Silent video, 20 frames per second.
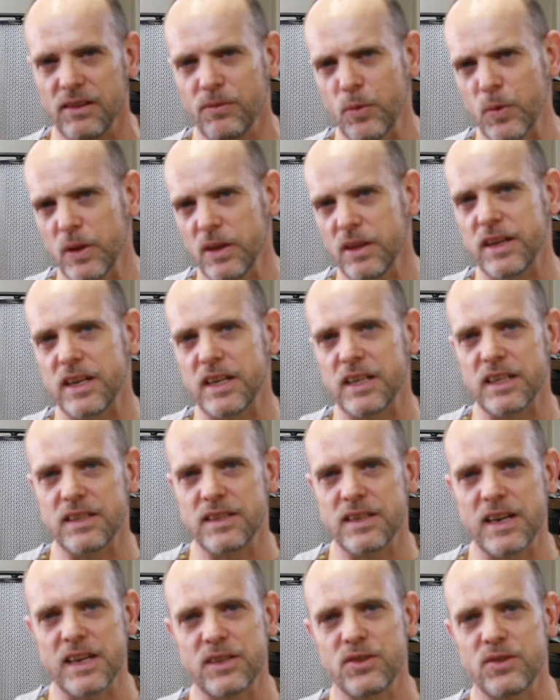will then
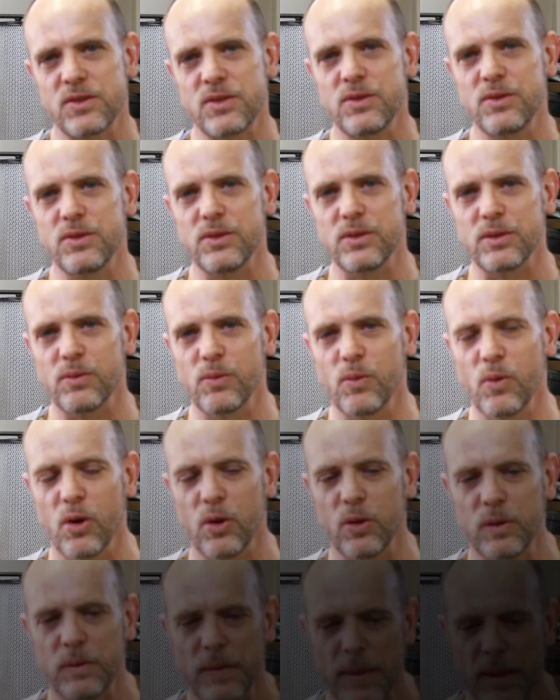attach to the wall.